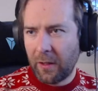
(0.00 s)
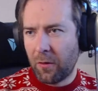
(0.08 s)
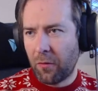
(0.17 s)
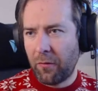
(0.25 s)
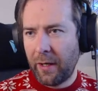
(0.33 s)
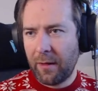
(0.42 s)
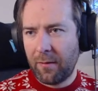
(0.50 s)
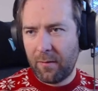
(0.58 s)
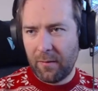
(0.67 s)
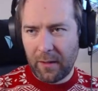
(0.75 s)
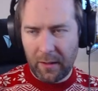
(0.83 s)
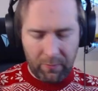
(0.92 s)
Correct.
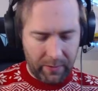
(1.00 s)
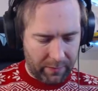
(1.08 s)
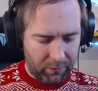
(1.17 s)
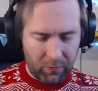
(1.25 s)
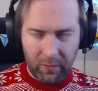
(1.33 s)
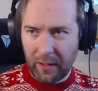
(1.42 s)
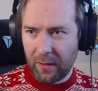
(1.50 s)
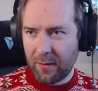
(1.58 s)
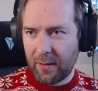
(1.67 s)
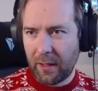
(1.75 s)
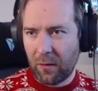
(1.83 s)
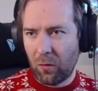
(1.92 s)
And we have to take the
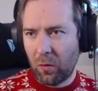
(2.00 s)
second